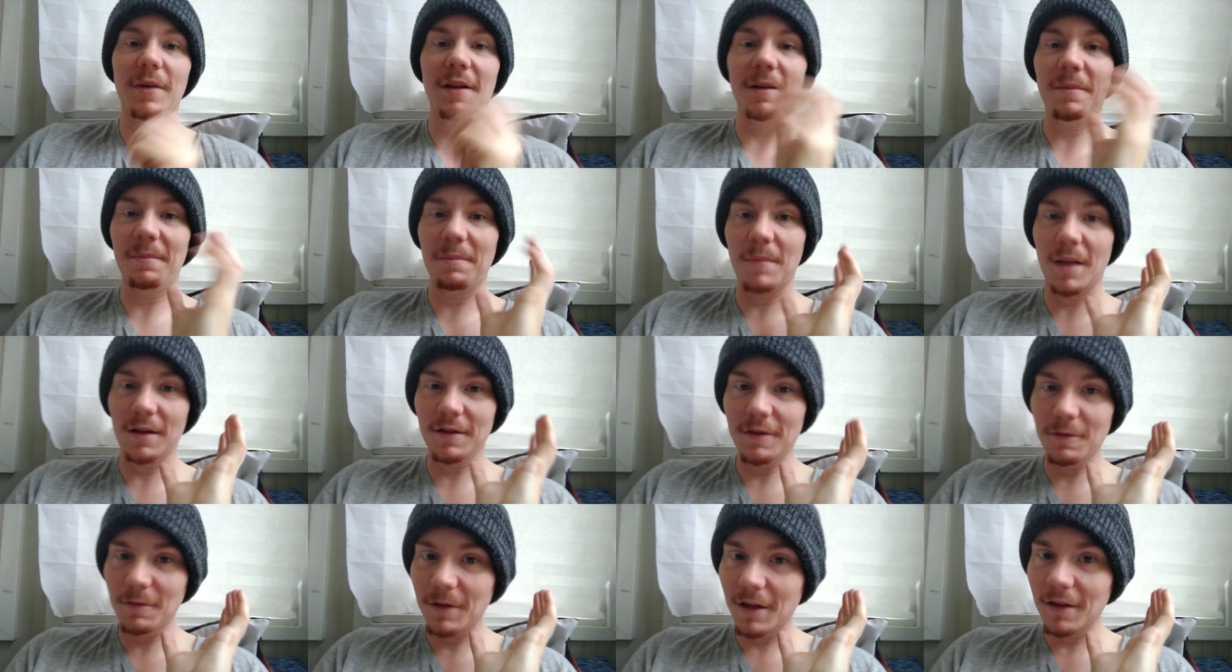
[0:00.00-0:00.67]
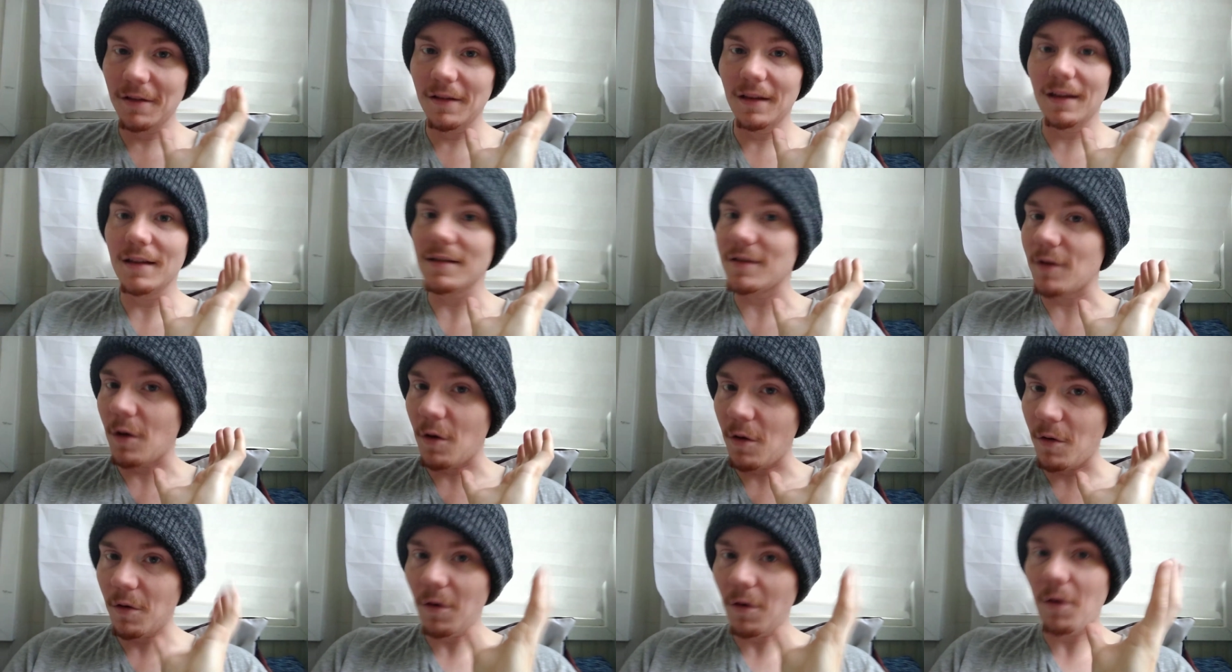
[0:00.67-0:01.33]
But mental healing is
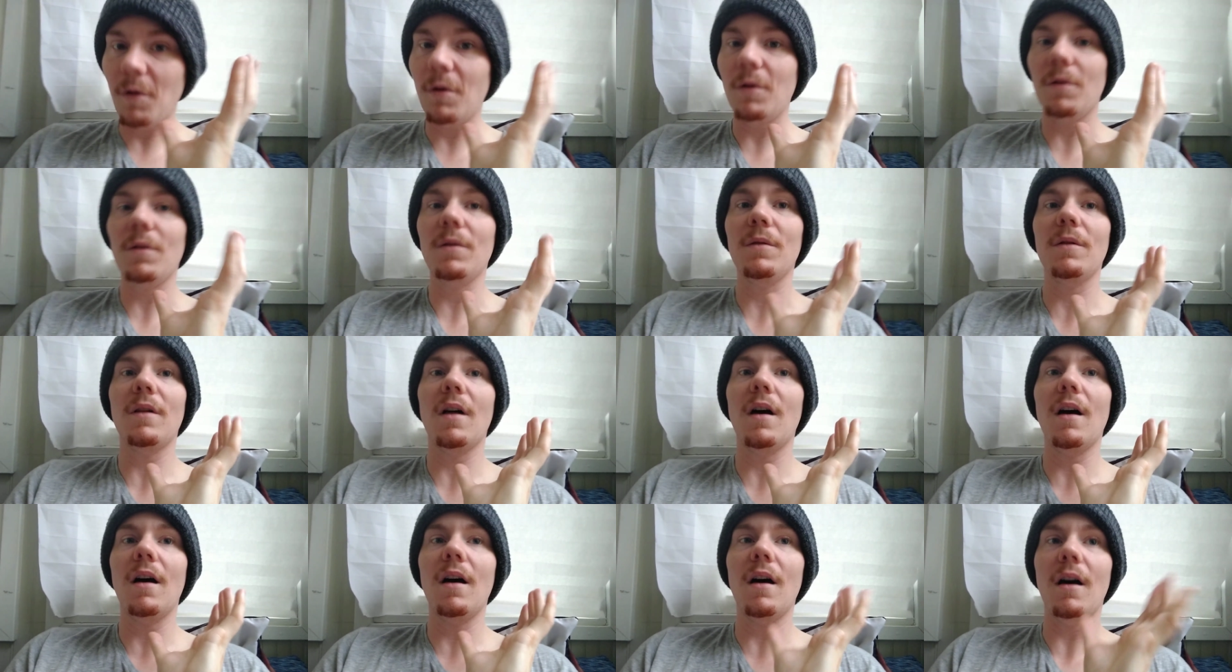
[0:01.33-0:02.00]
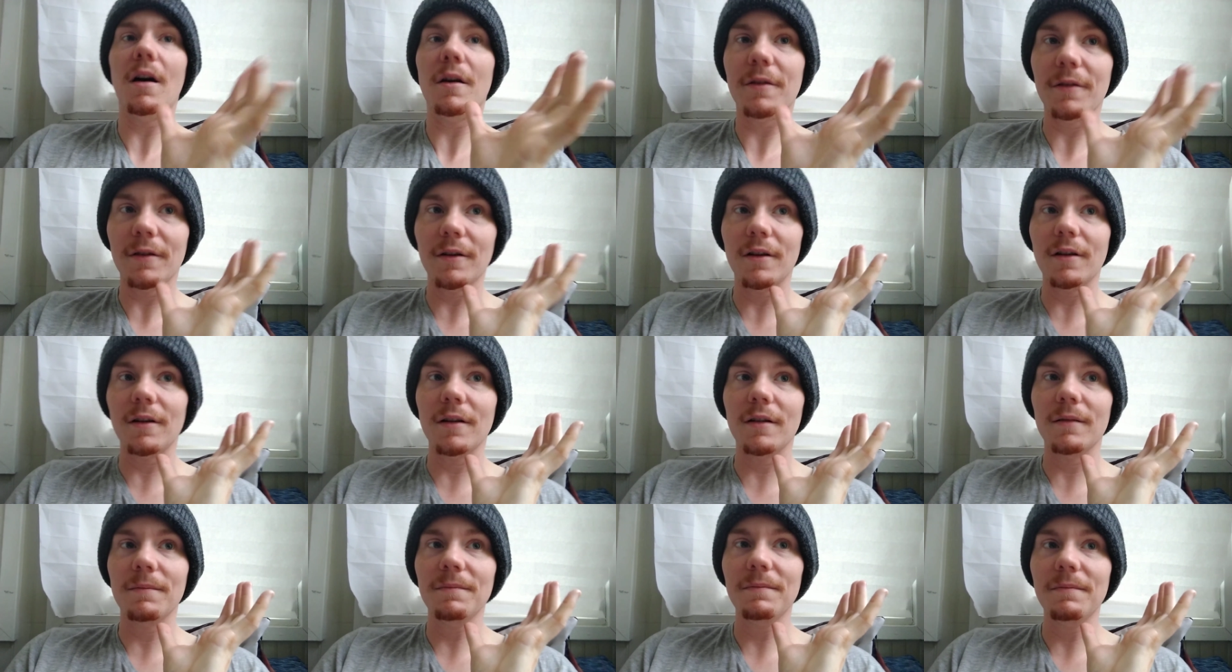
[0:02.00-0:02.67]
a whole
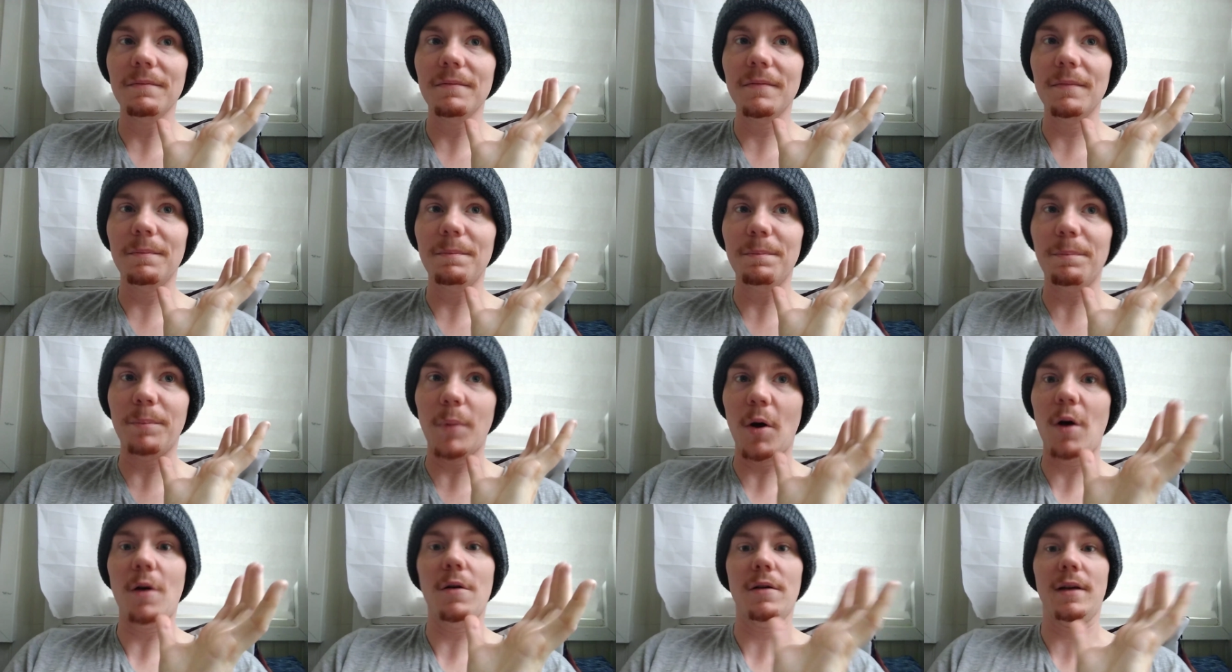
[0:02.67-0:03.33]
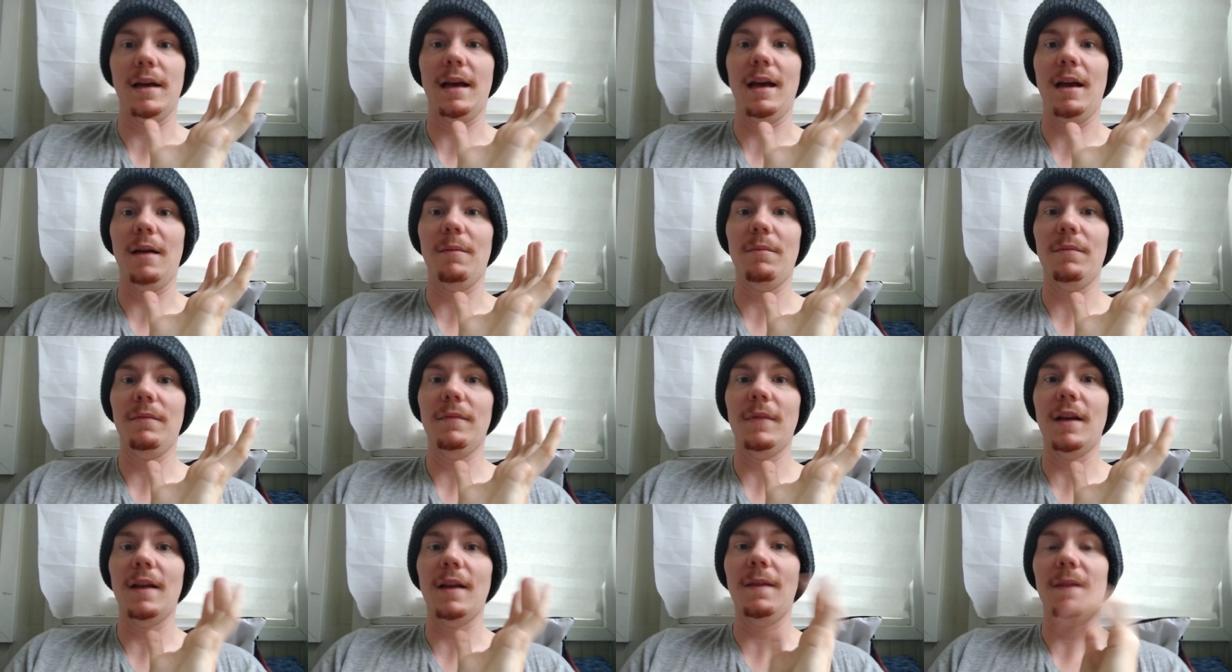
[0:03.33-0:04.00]
other ball game,
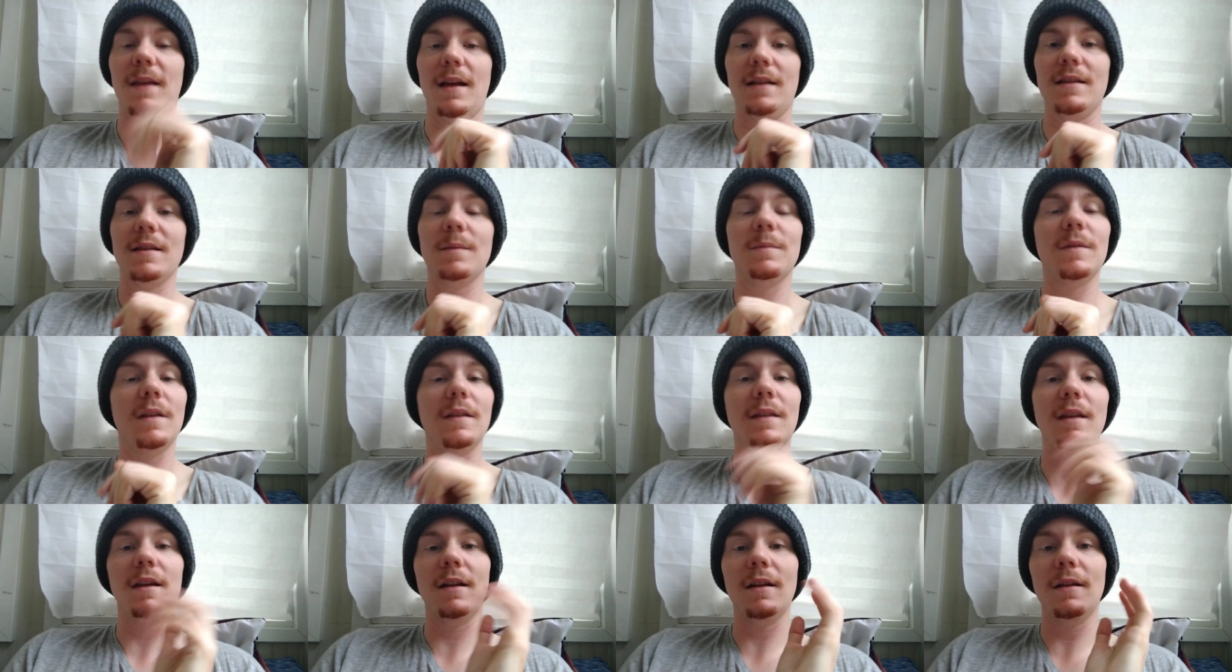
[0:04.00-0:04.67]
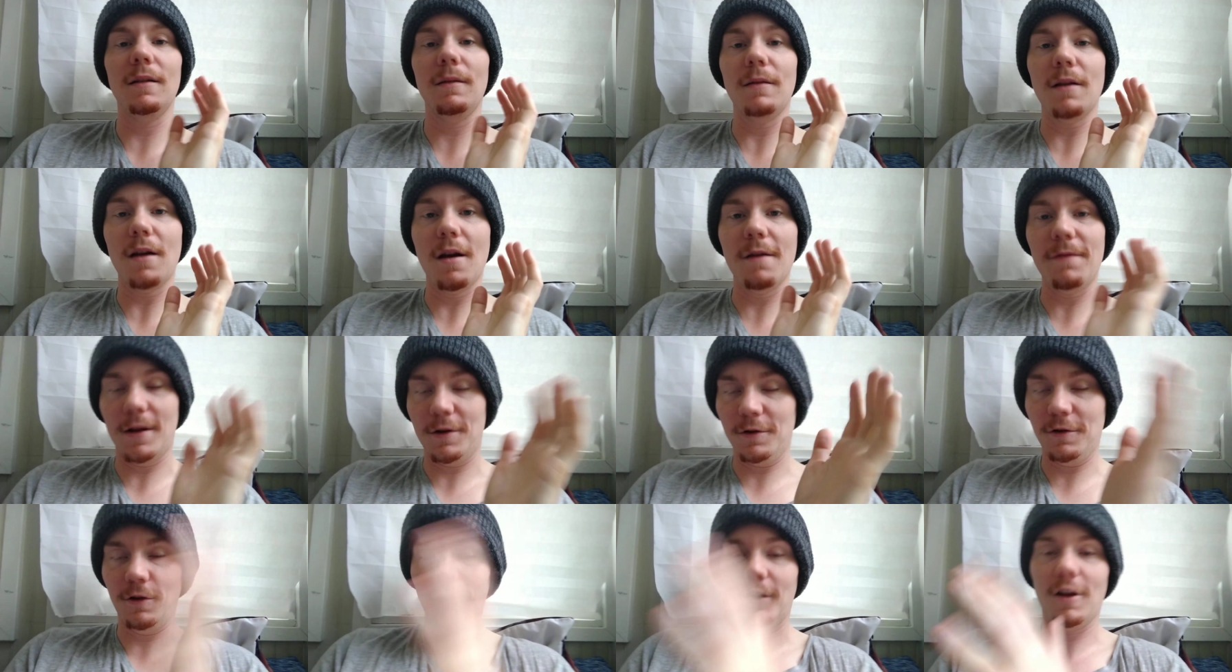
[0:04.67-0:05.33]
and that's something that
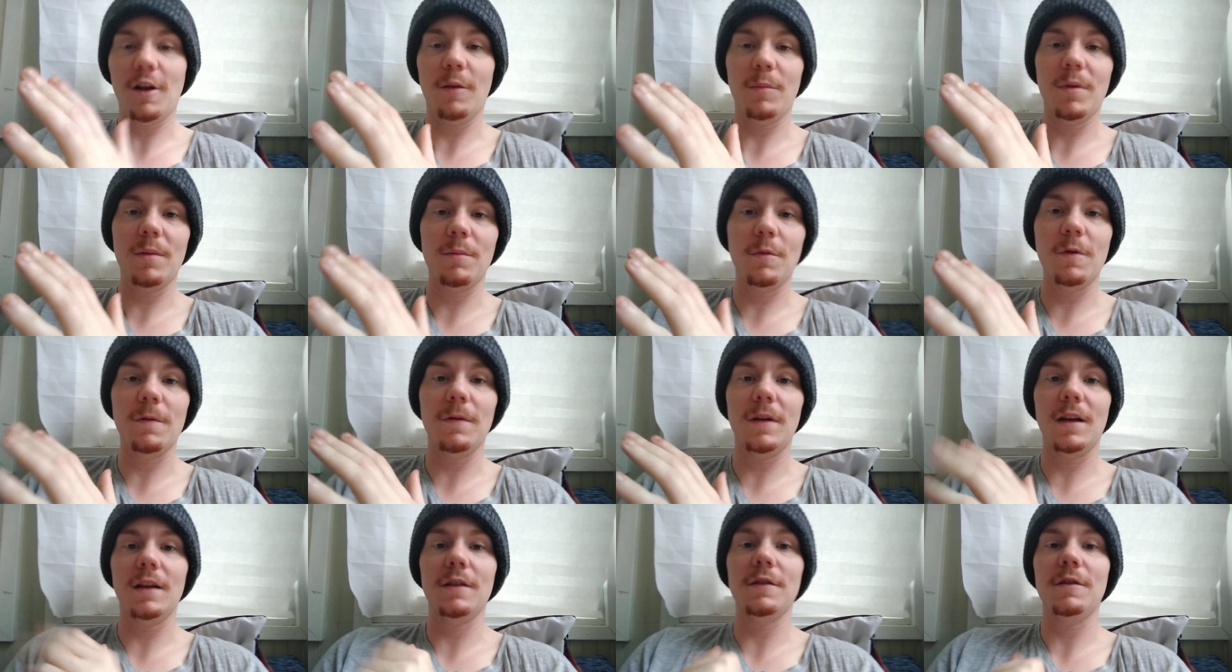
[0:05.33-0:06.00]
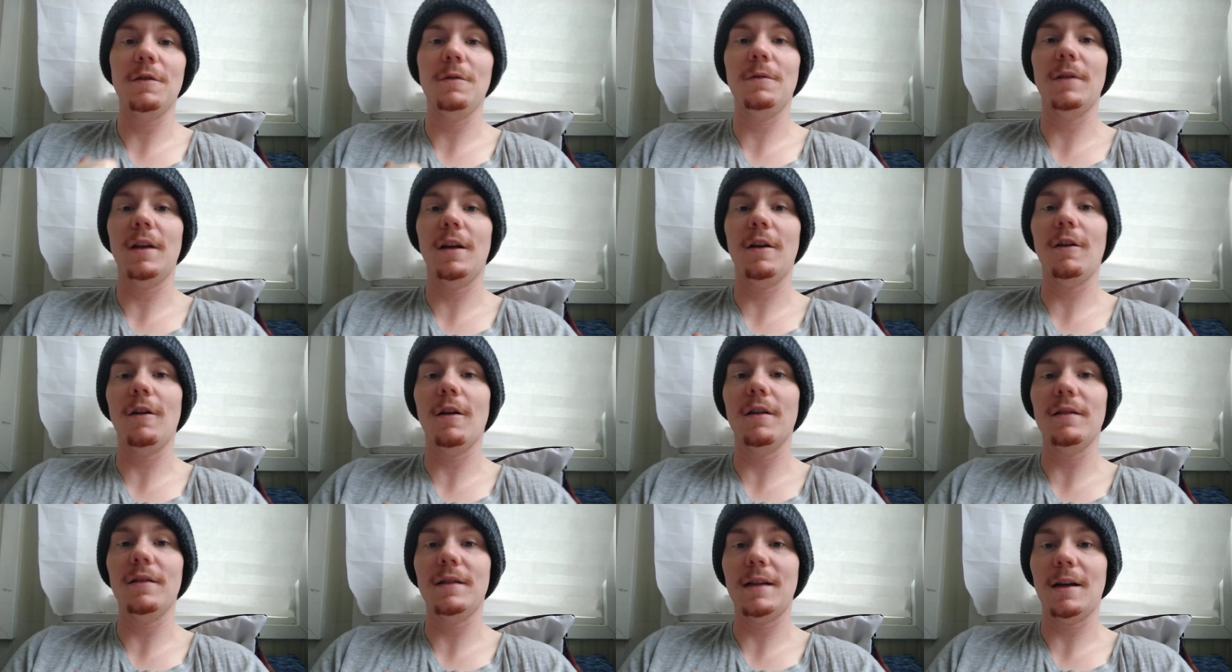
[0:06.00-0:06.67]
eventually I'll be moving into
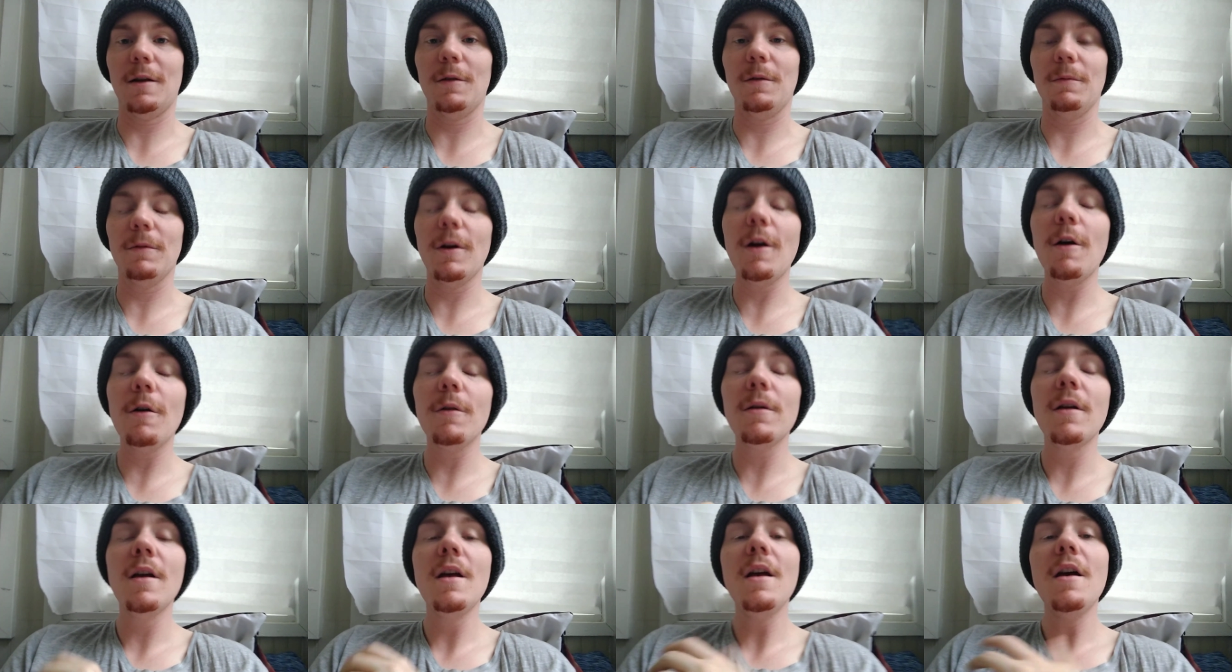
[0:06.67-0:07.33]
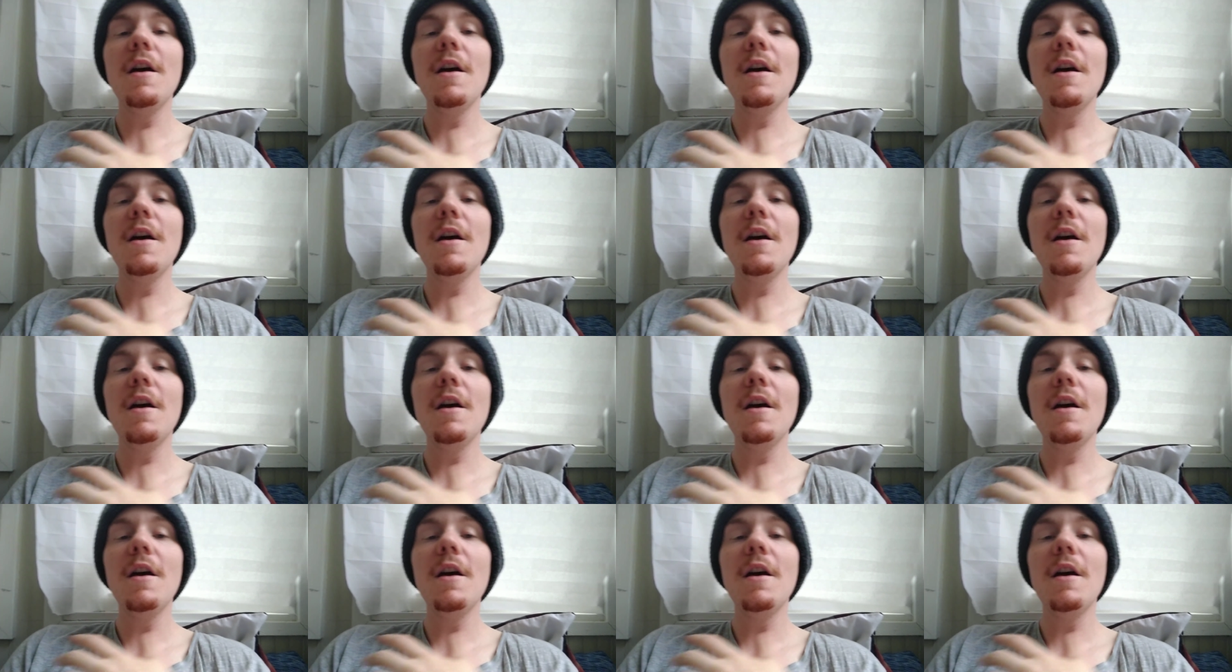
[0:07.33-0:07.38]
later on down the road.